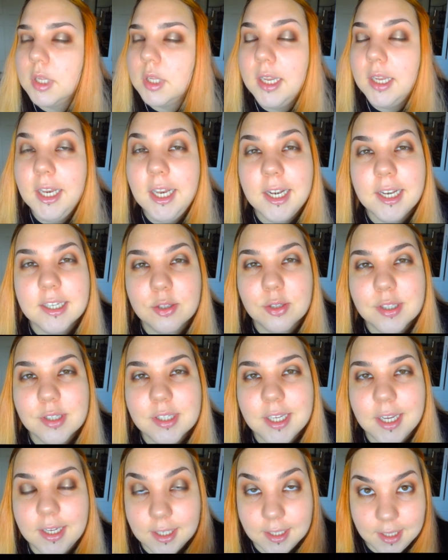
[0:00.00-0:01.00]
Needless to
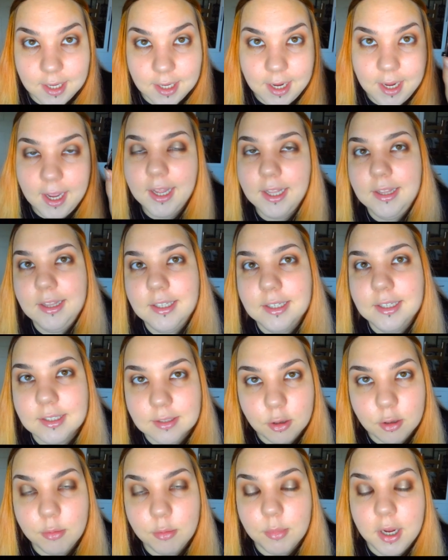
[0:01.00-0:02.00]
say that I had
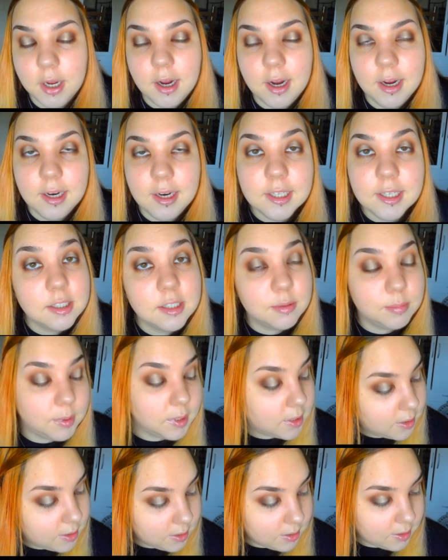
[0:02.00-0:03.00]
this on my eyelids
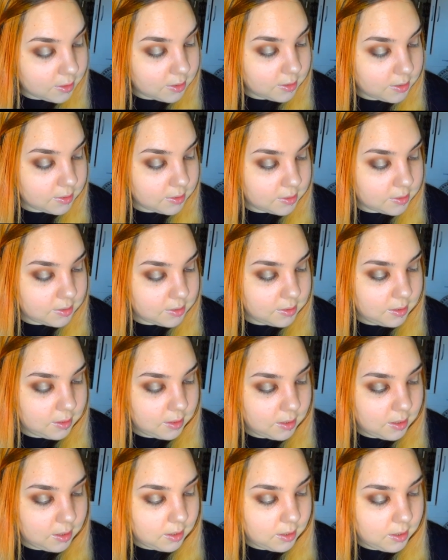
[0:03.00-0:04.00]
because,
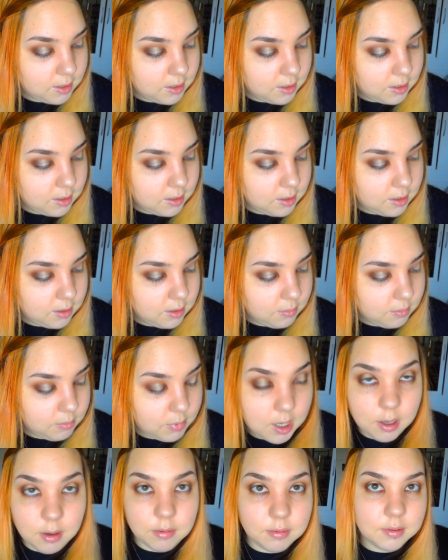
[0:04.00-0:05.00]

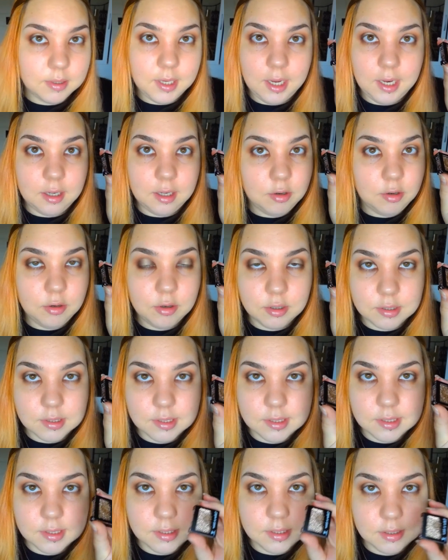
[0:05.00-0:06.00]
well, it
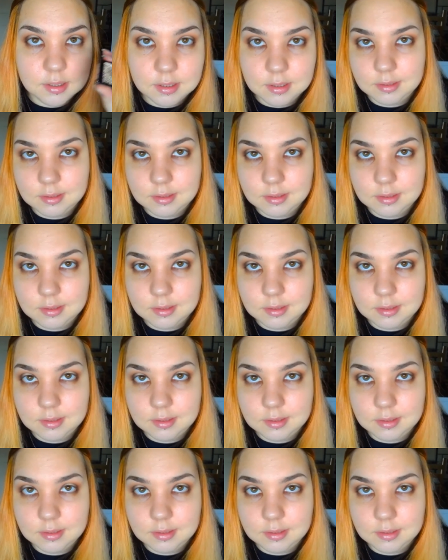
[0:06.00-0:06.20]
looks